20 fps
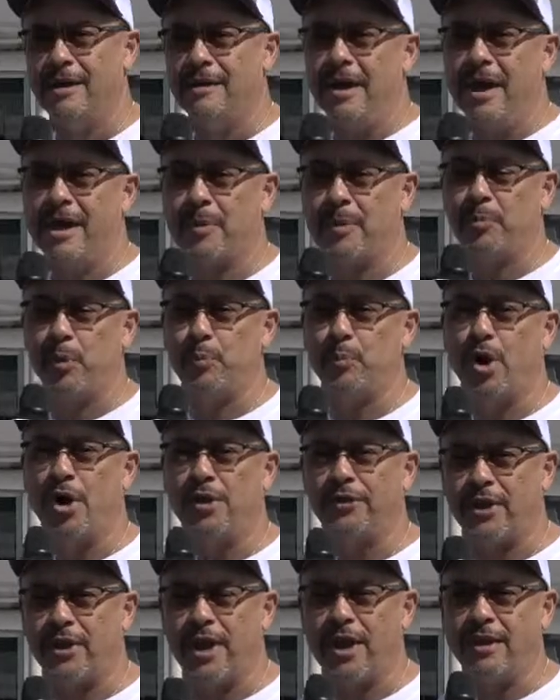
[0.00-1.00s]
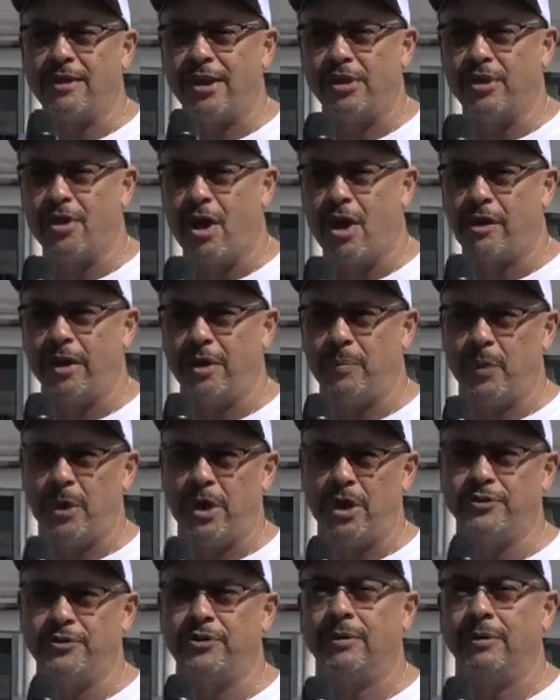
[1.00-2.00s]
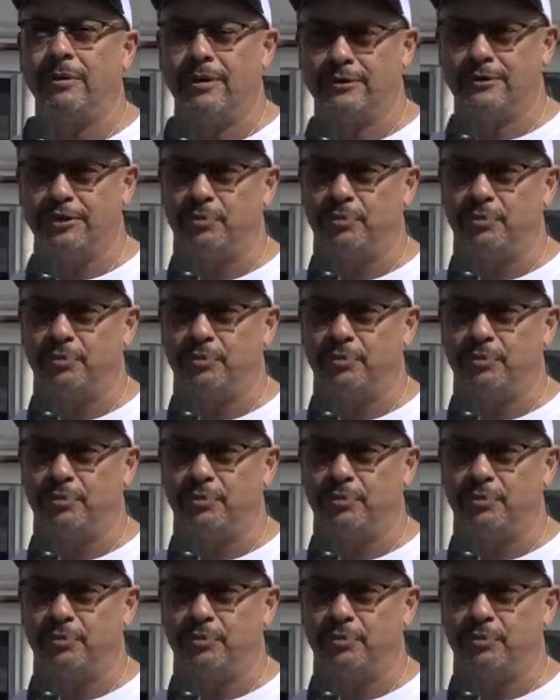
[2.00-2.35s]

Happy birthday, Key Colony Beach. This is